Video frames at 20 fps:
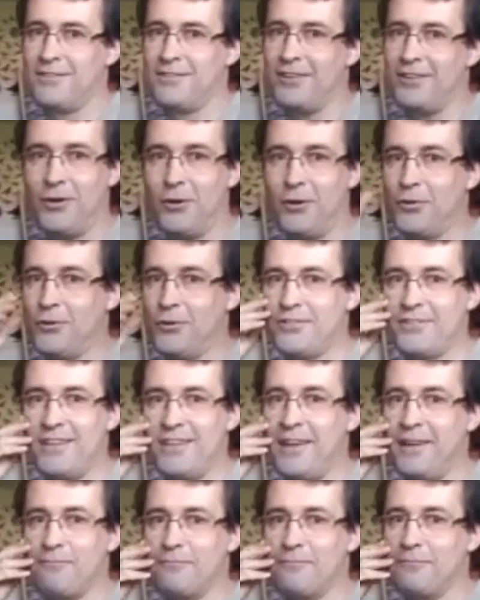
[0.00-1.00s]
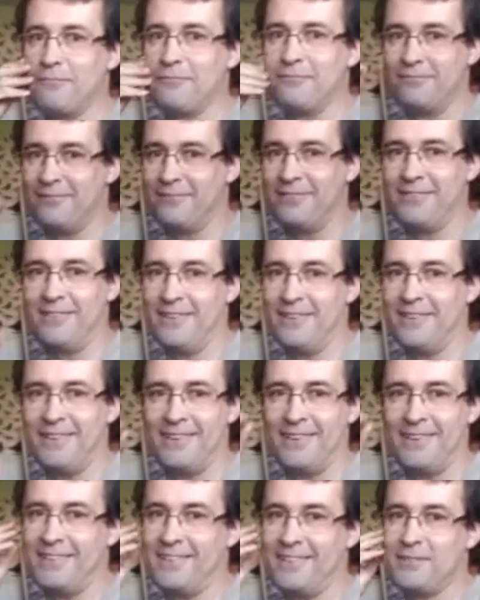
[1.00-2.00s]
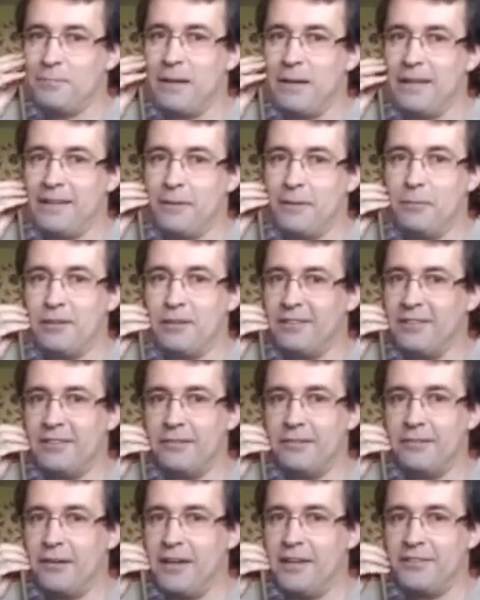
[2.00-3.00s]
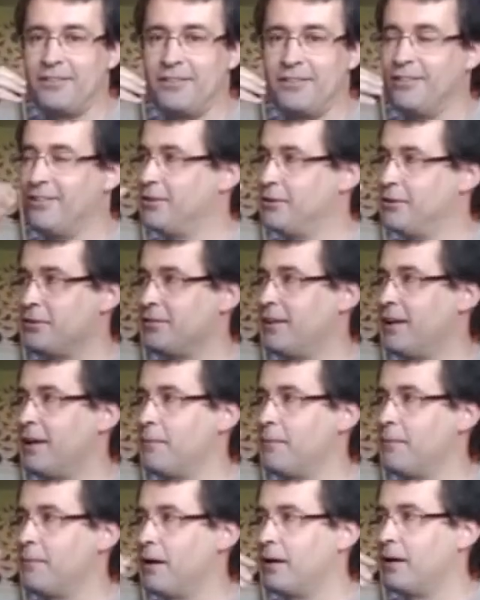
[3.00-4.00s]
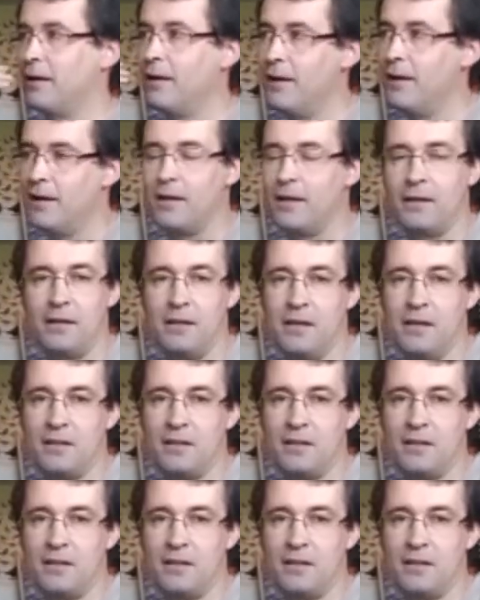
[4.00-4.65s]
all the same in this pandemic situation. All the same. I get